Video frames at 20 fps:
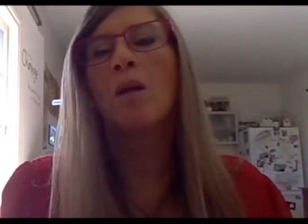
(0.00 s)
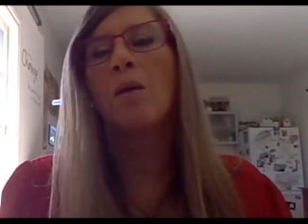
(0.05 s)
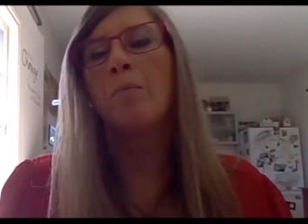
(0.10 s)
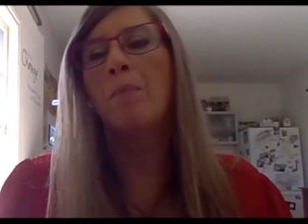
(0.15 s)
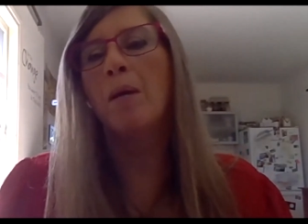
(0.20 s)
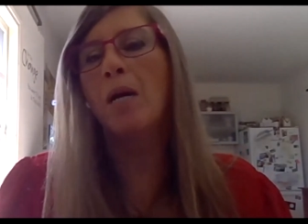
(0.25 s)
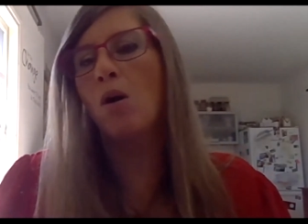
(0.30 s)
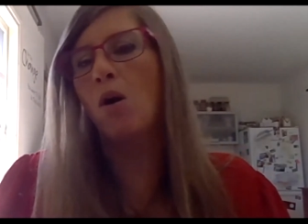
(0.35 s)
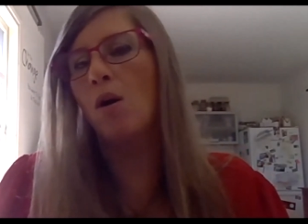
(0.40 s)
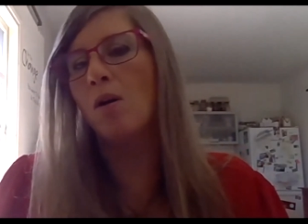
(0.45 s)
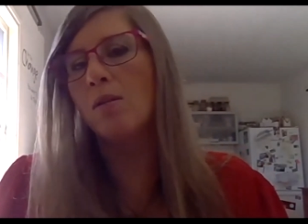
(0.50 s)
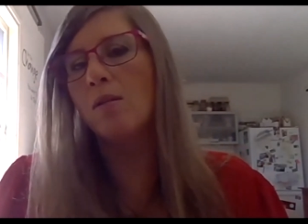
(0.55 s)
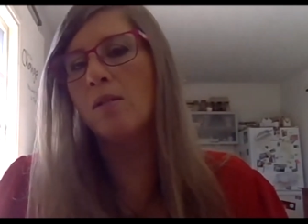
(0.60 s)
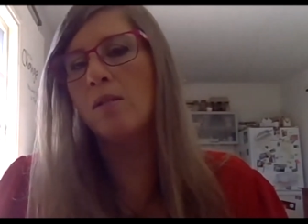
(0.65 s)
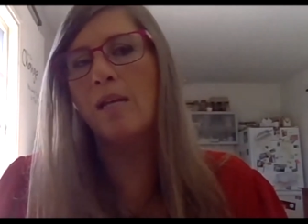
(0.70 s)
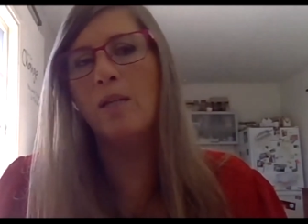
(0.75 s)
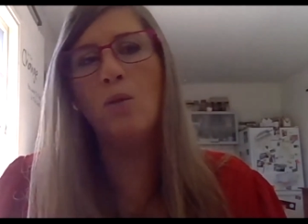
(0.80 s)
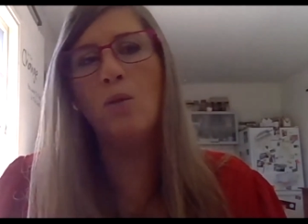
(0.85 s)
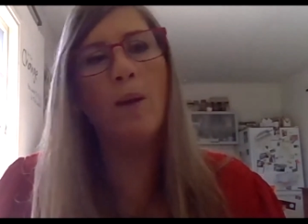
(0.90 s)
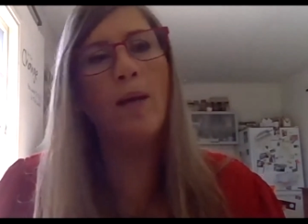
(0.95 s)
because
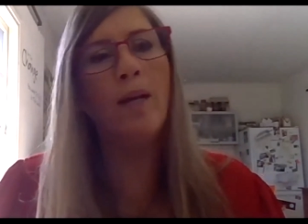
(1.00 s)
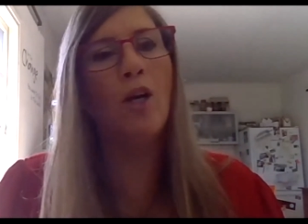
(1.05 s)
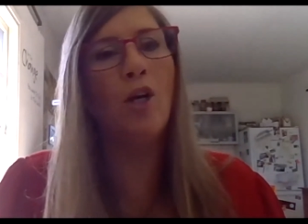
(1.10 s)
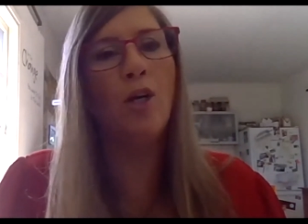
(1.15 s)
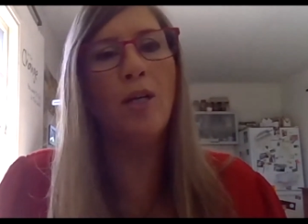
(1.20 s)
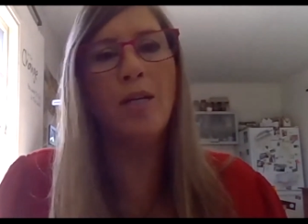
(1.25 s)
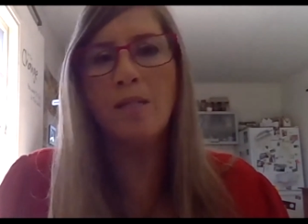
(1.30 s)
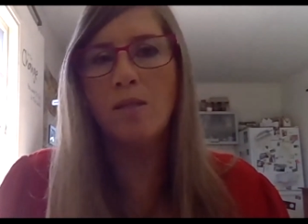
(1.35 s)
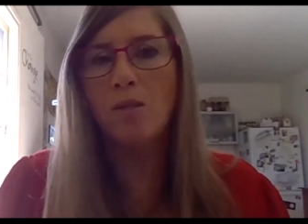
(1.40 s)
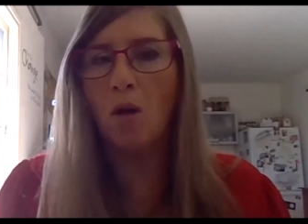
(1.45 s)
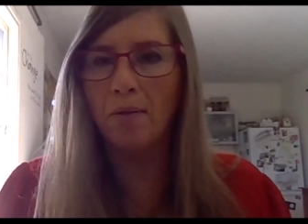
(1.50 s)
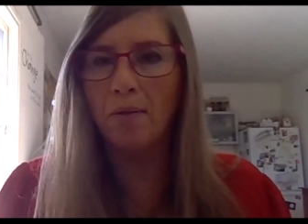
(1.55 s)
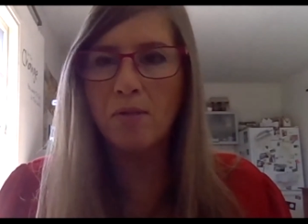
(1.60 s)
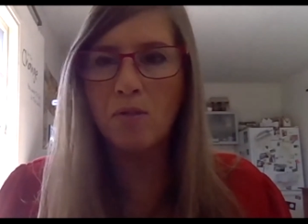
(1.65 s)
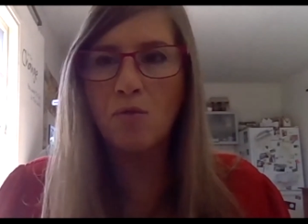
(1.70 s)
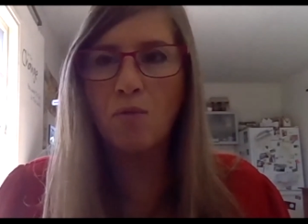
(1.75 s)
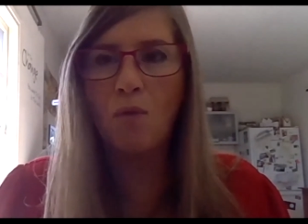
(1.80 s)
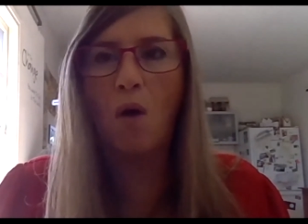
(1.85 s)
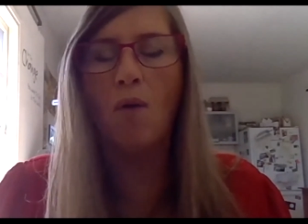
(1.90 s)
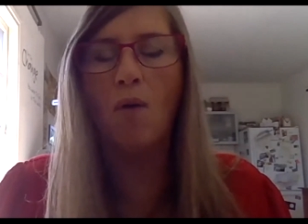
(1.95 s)
Twitter is not
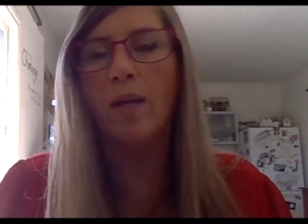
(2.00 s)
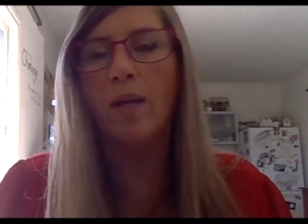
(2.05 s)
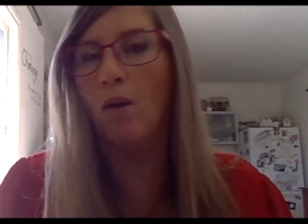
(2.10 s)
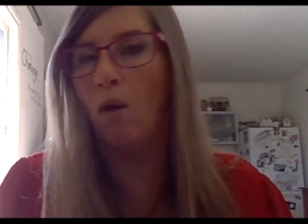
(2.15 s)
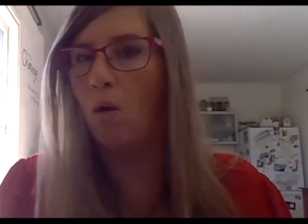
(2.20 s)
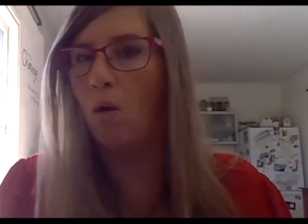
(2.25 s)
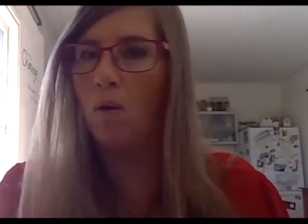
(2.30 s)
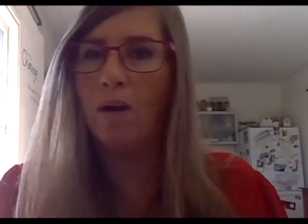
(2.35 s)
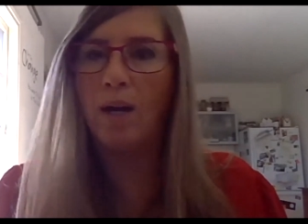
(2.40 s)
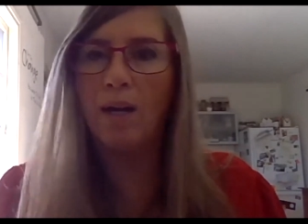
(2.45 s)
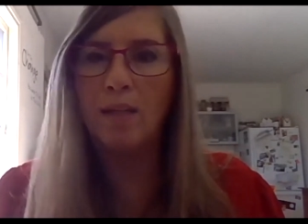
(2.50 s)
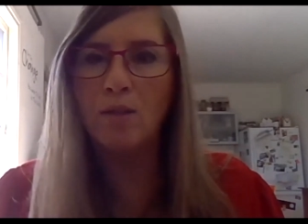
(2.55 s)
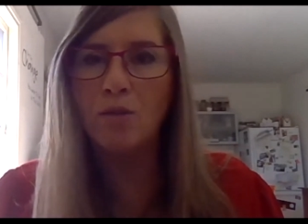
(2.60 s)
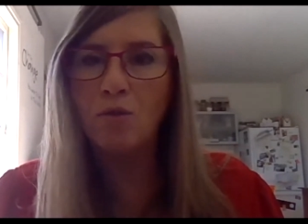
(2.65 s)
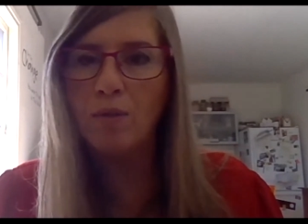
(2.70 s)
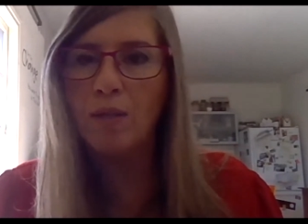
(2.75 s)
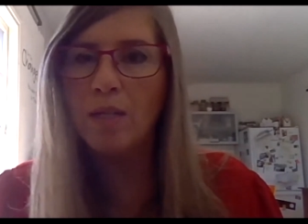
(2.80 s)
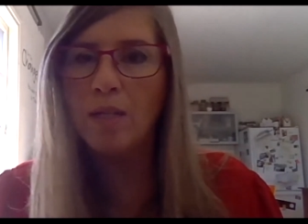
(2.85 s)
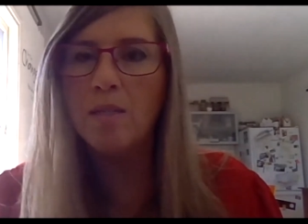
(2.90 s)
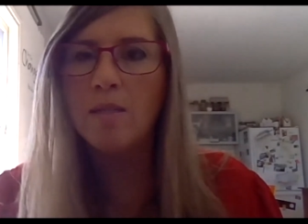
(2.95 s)
strong in all
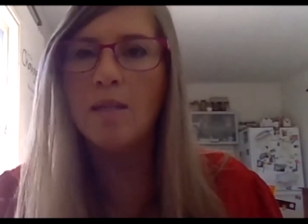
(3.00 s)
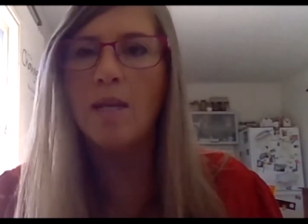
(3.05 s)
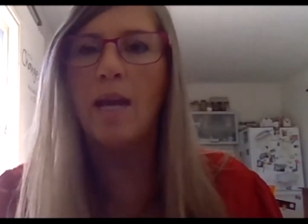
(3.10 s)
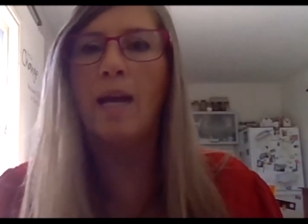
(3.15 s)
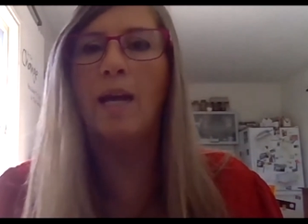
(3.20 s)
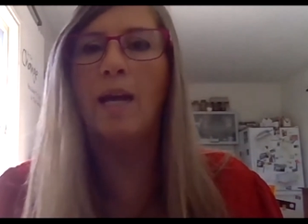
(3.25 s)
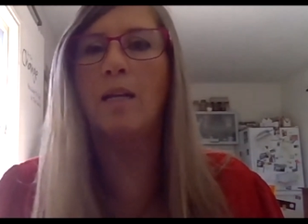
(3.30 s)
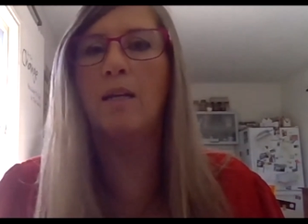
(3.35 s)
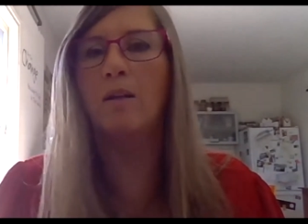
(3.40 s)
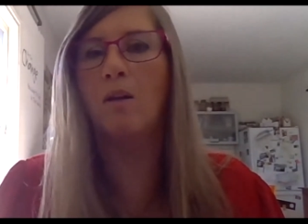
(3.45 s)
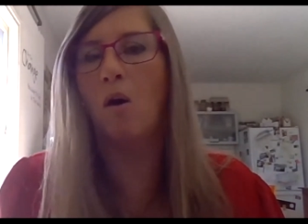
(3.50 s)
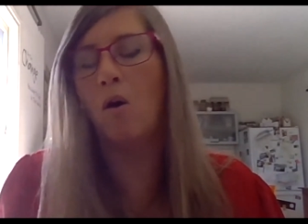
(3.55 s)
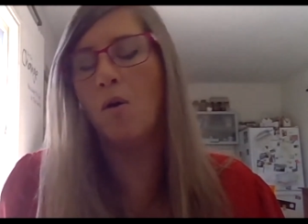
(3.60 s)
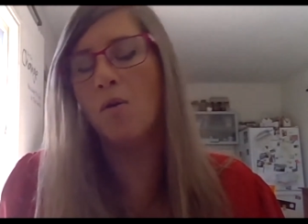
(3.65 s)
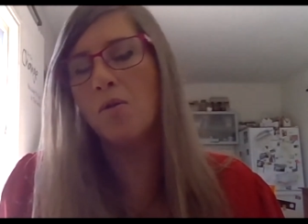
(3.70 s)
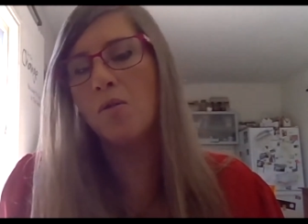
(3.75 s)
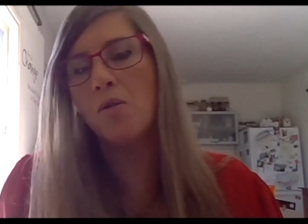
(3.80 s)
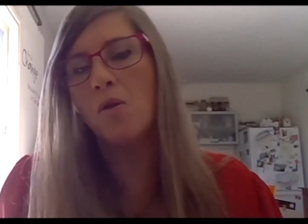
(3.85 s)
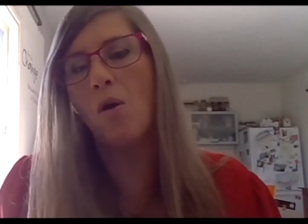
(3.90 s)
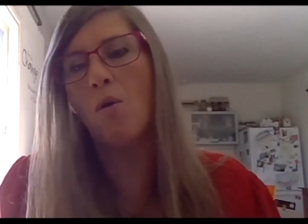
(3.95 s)
countries, and
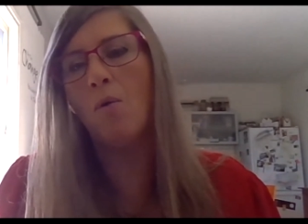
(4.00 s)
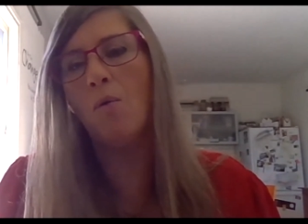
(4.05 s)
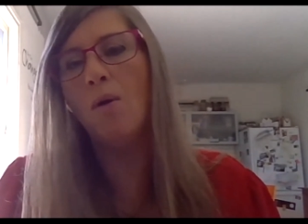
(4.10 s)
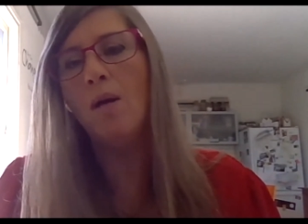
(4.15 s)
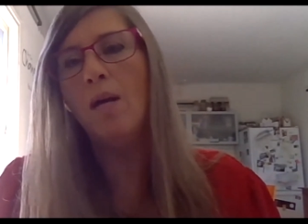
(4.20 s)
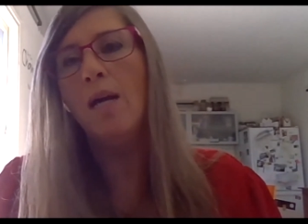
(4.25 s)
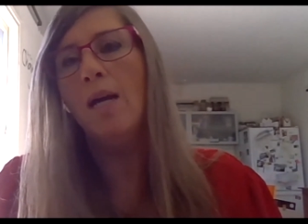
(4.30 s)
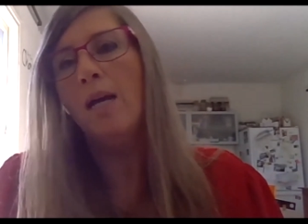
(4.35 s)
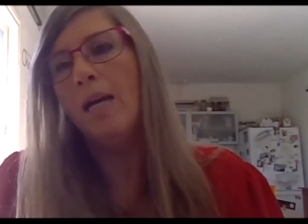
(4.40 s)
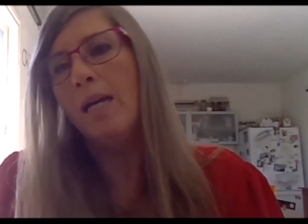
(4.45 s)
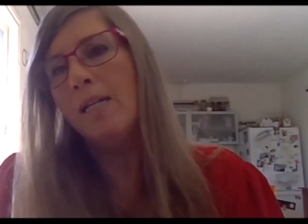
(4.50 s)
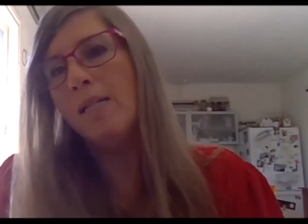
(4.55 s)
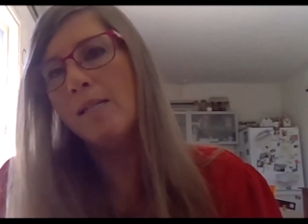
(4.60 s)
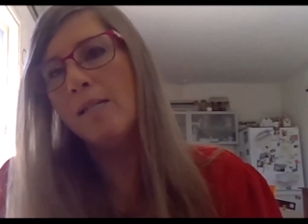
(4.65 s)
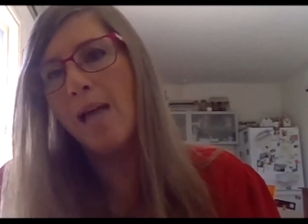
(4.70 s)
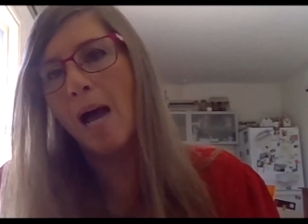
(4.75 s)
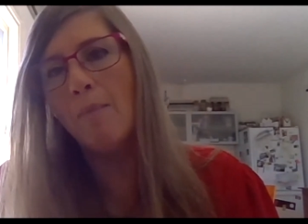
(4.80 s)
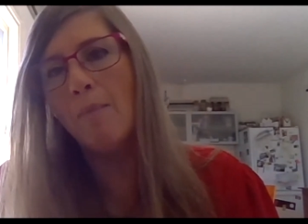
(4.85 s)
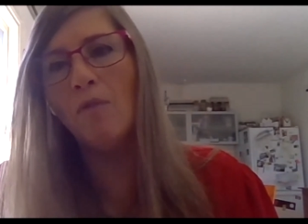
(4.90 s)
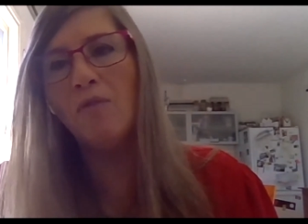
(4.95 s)
also in
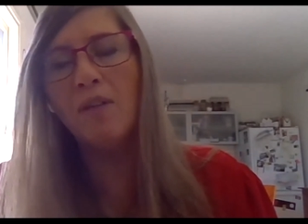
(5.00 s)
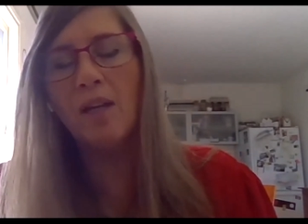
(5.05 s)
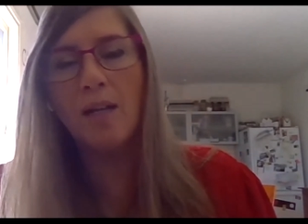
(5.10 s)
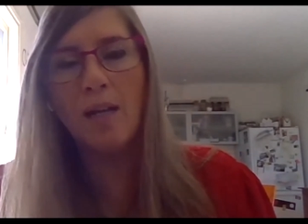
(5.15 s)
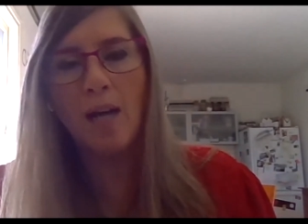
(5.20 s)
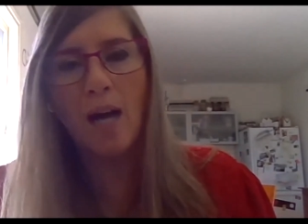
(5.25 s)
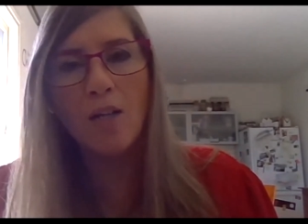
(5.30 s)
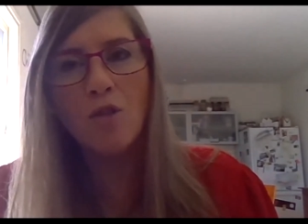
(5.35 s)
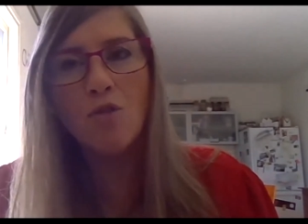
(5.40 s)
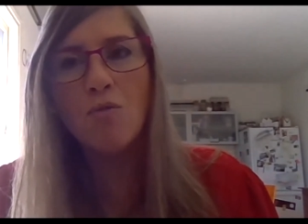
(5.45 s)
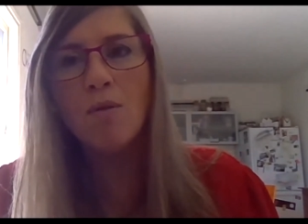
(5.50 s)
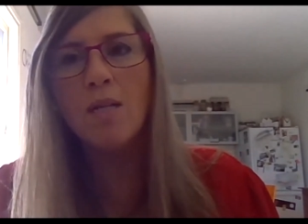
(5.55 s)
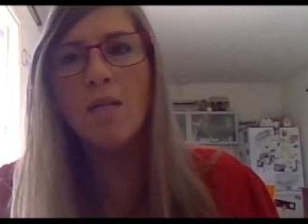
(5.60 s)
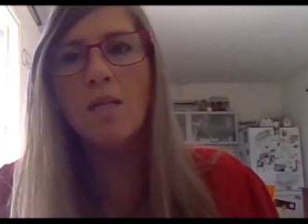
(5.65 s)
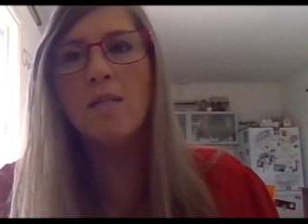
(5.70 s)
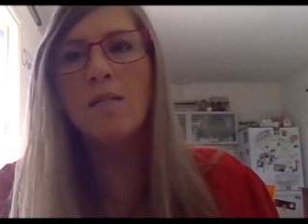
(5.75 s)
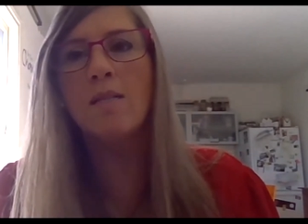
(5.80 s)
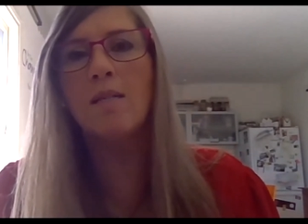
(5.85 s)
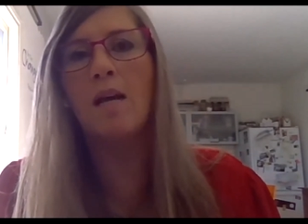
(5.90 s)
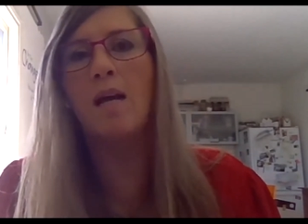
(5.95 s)
some of the
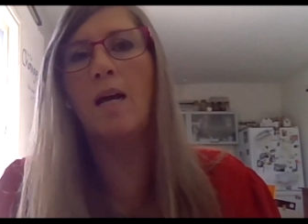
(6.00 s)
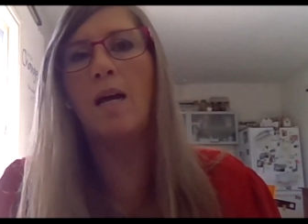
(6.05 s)
countries,